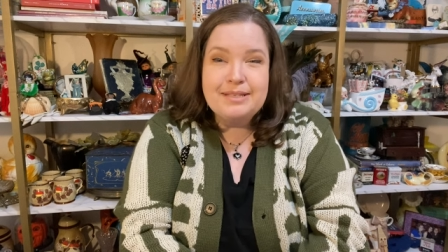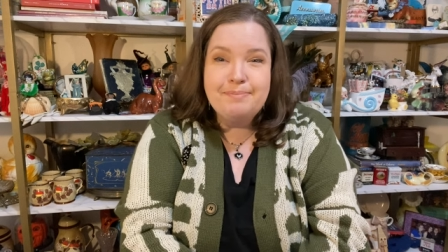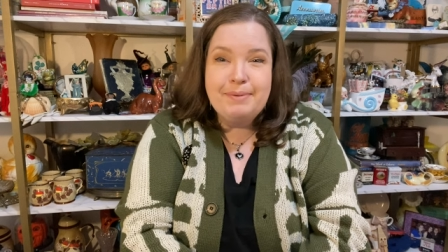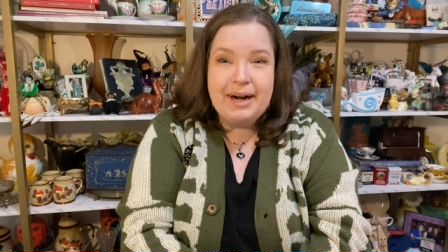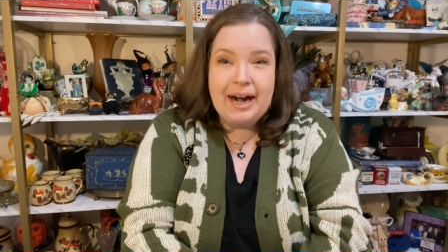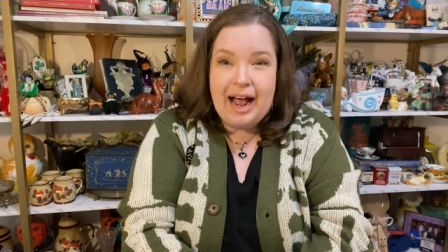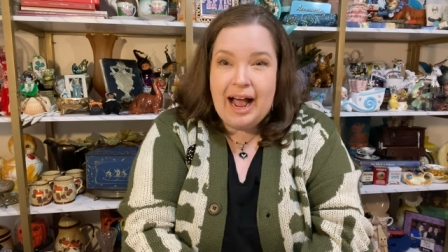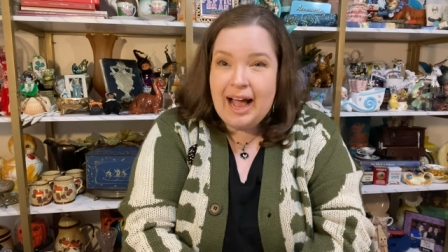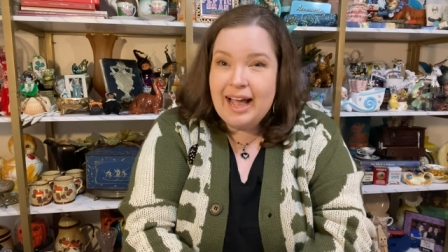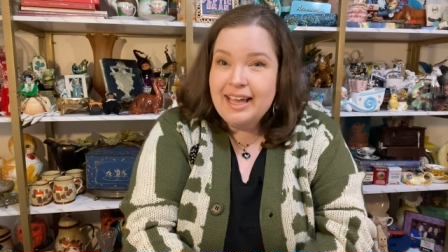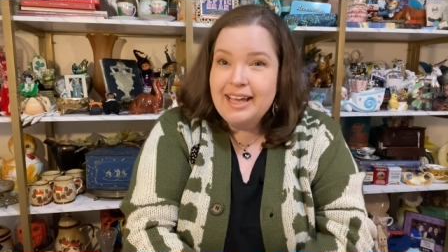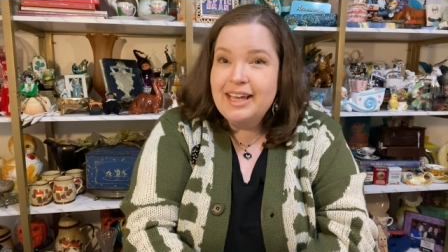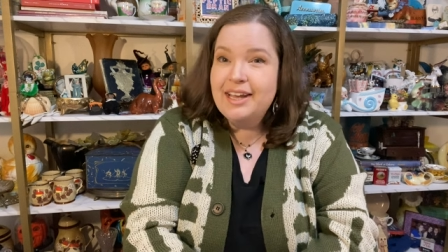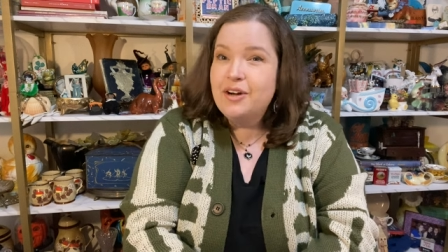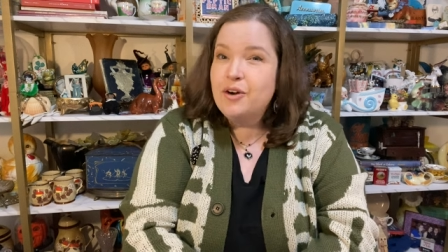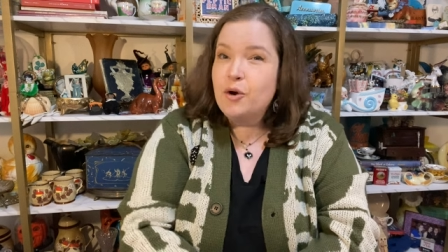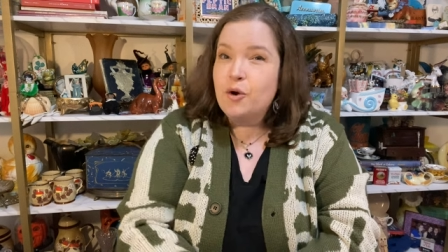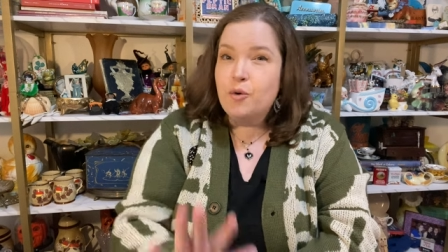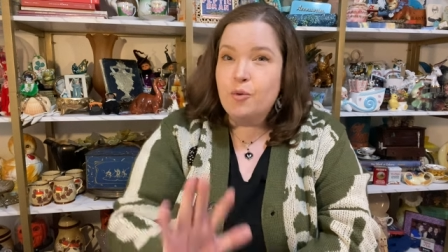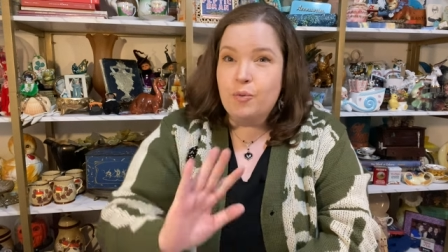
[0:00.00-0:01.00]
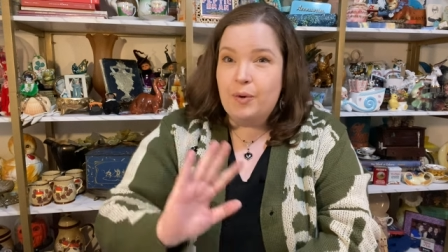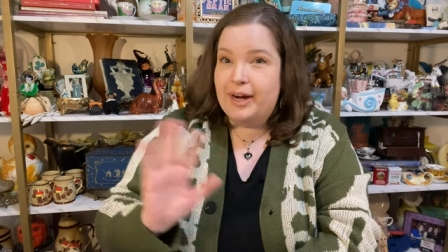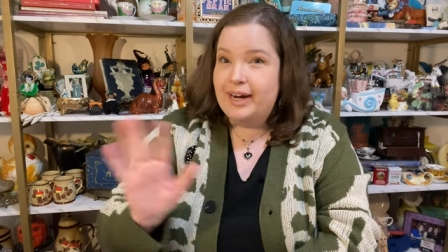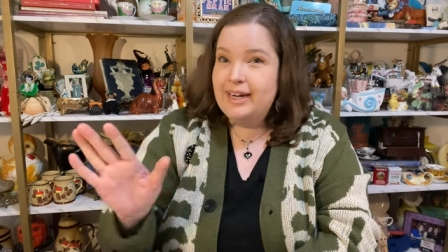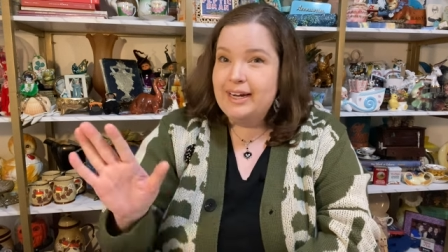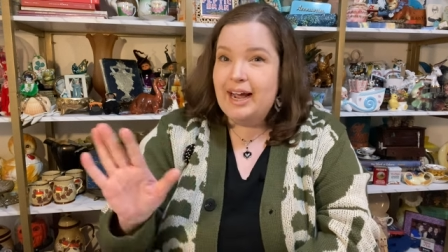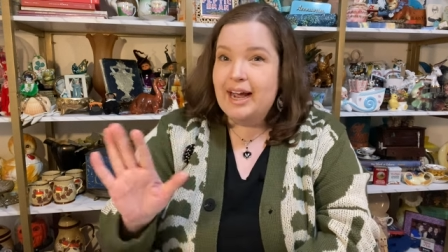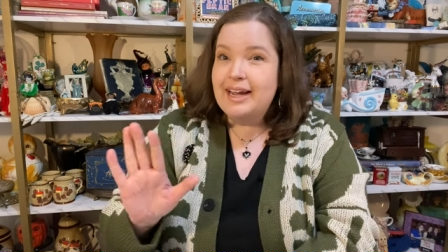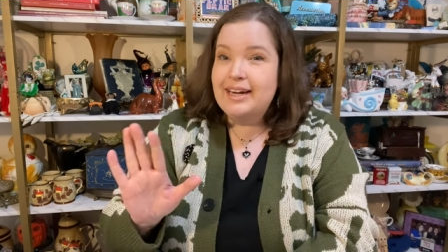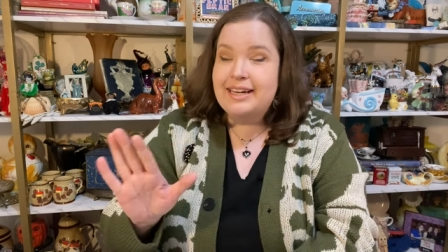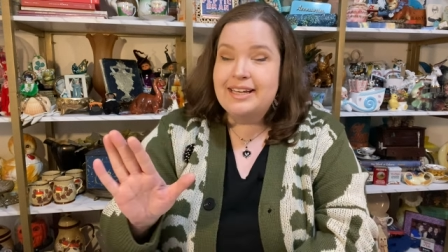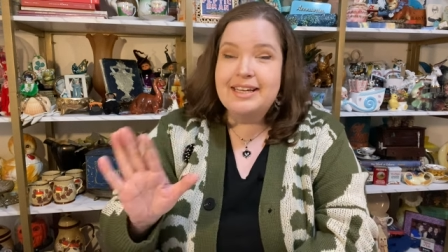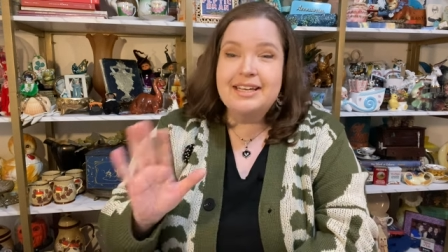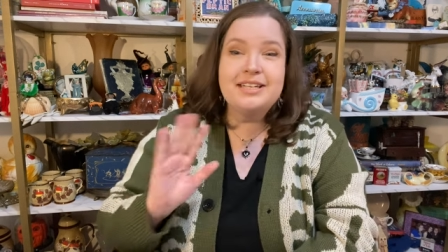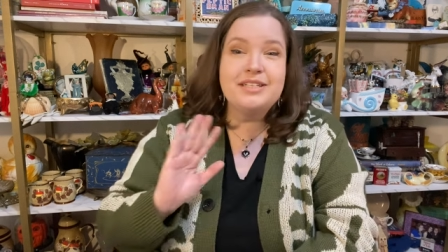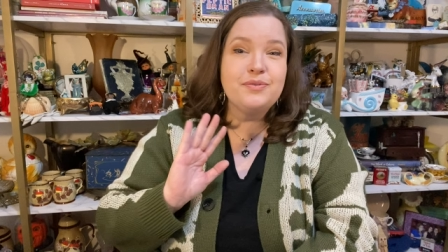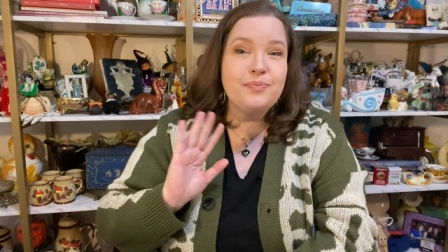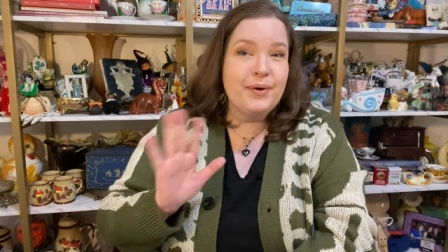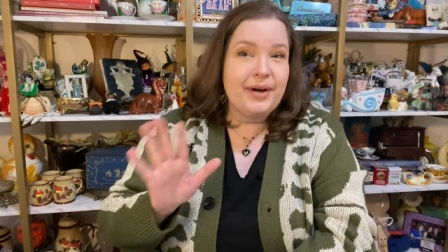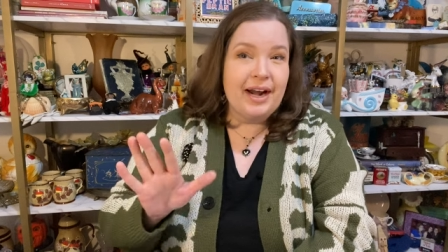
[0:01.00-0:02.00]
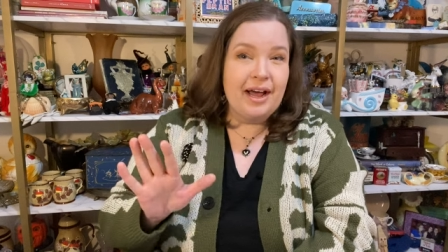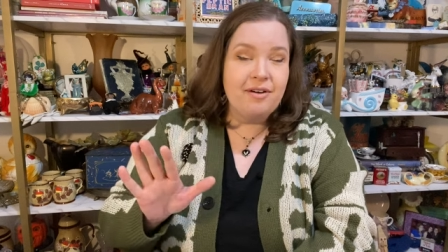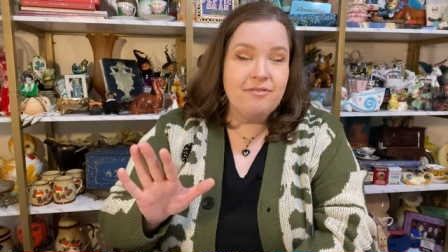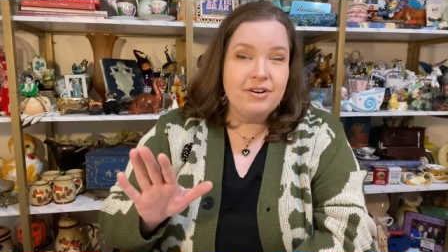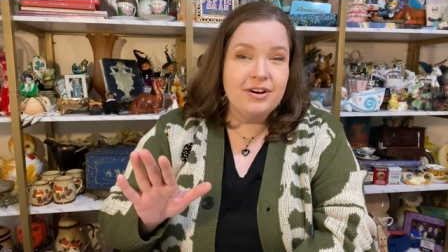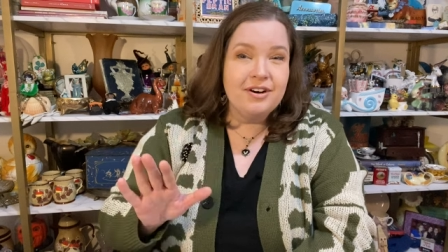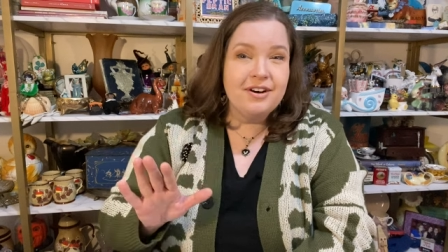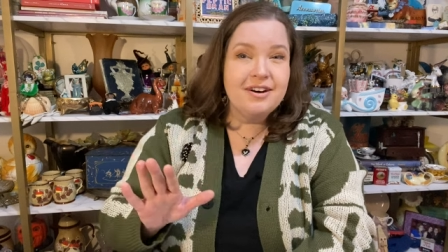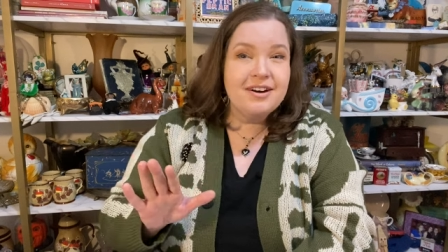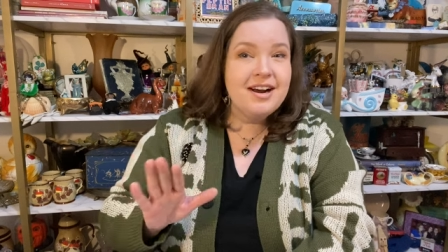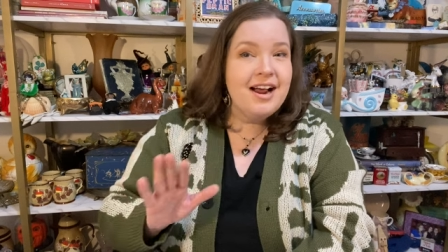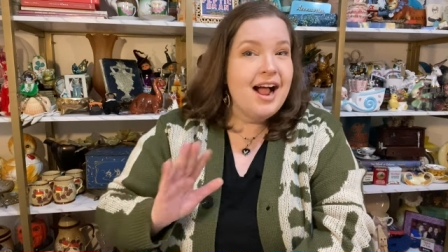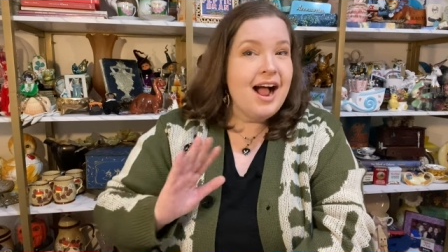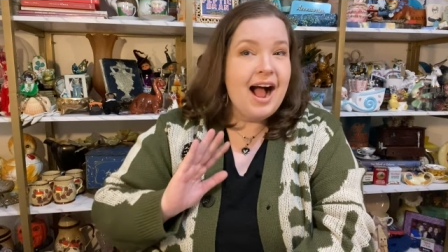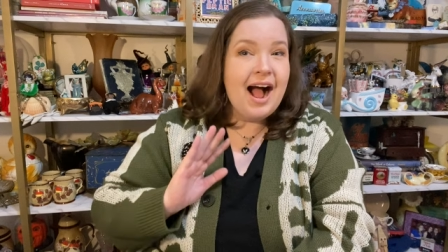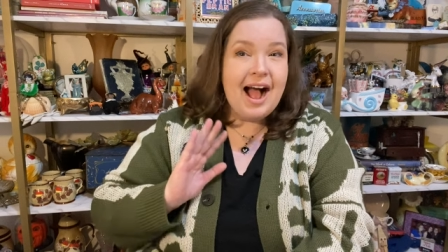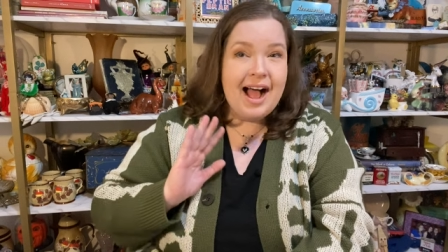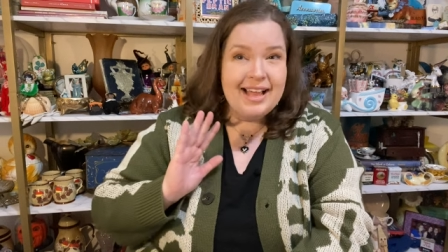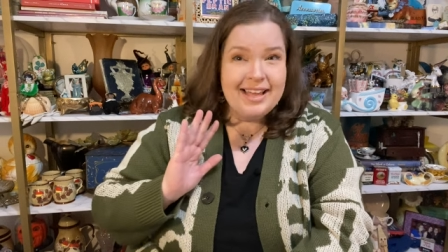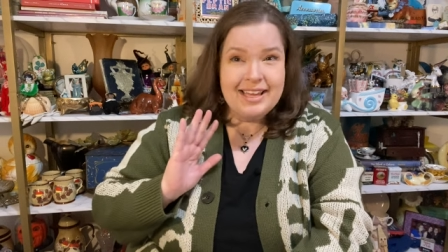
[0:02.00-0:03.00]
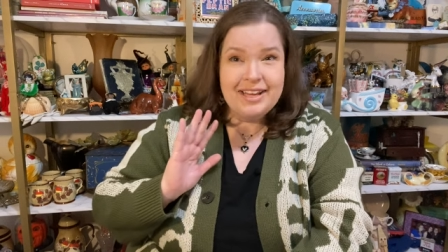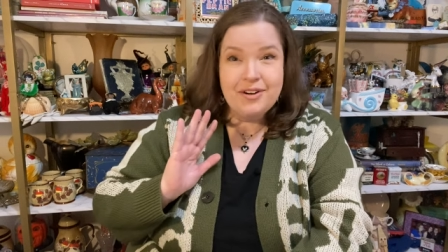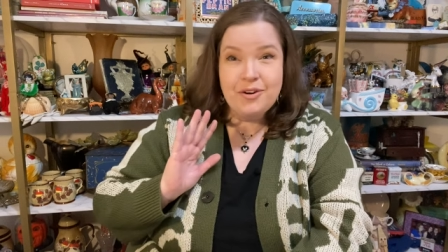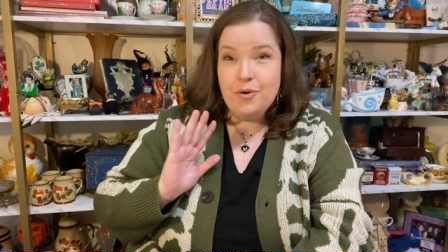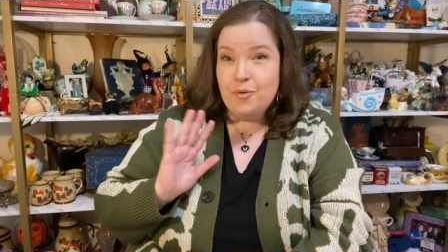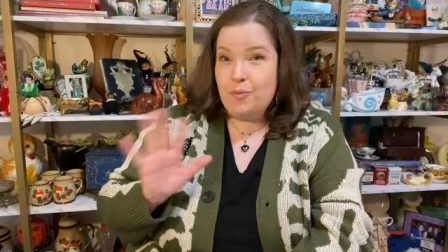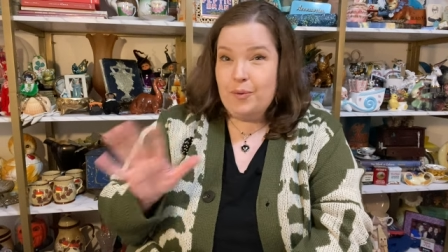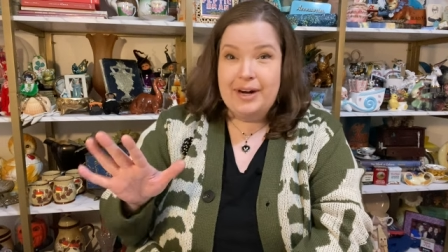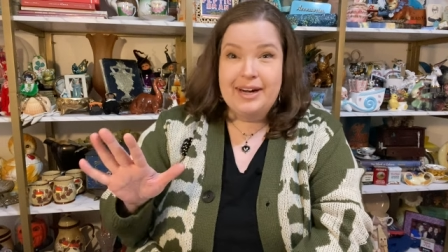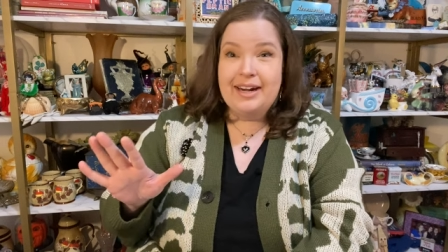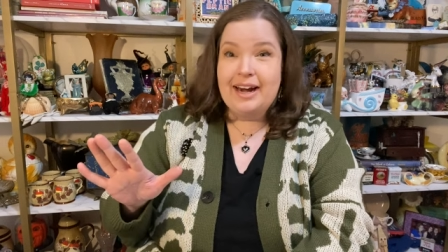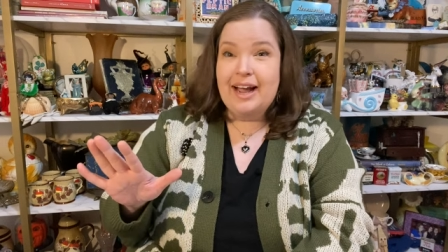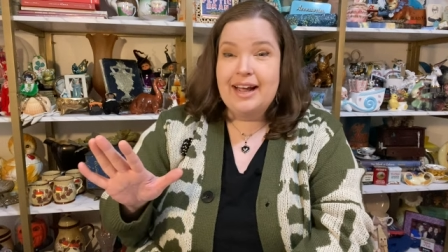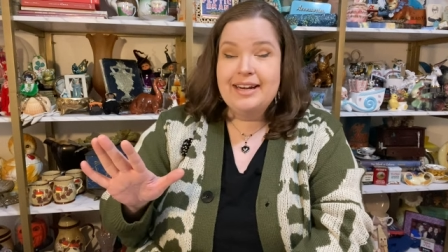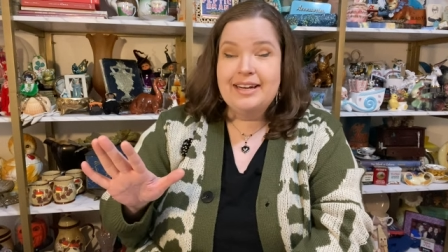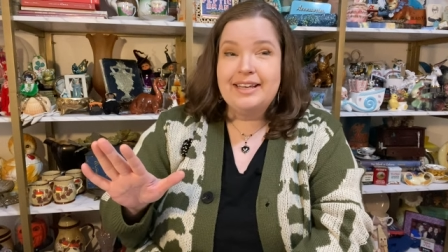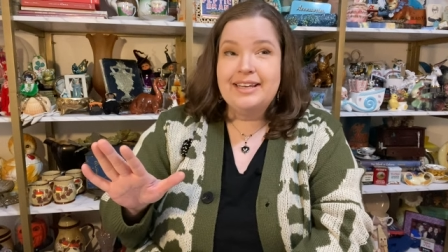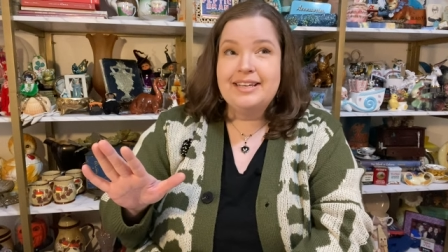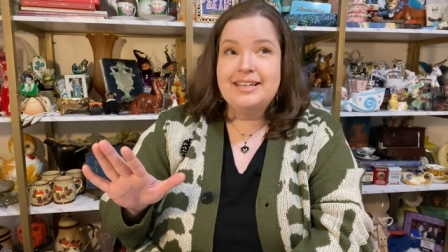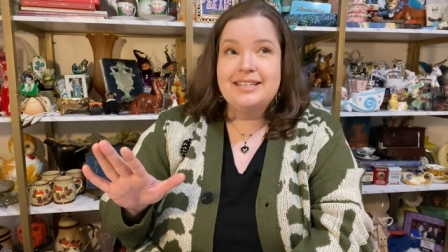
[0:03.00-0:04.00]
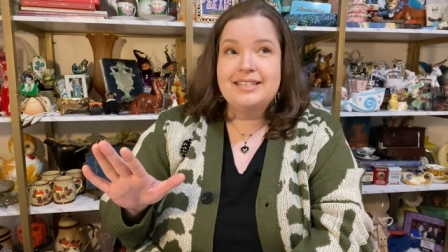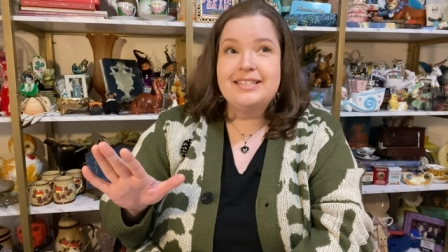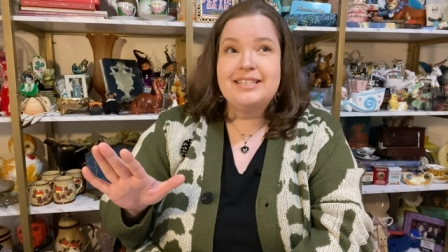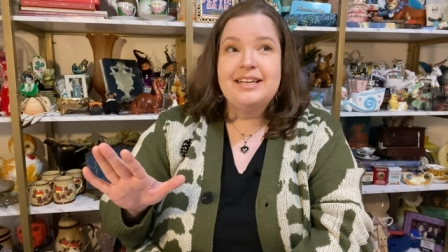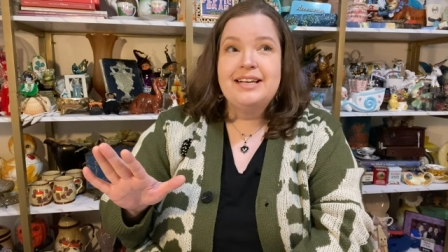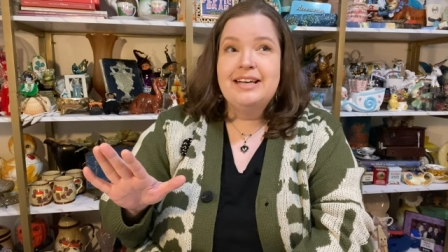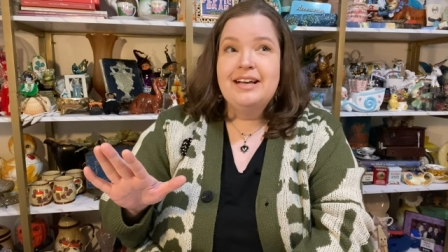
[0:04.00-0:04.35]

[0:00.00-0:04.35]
but I get great ideas whenever. I get great ideas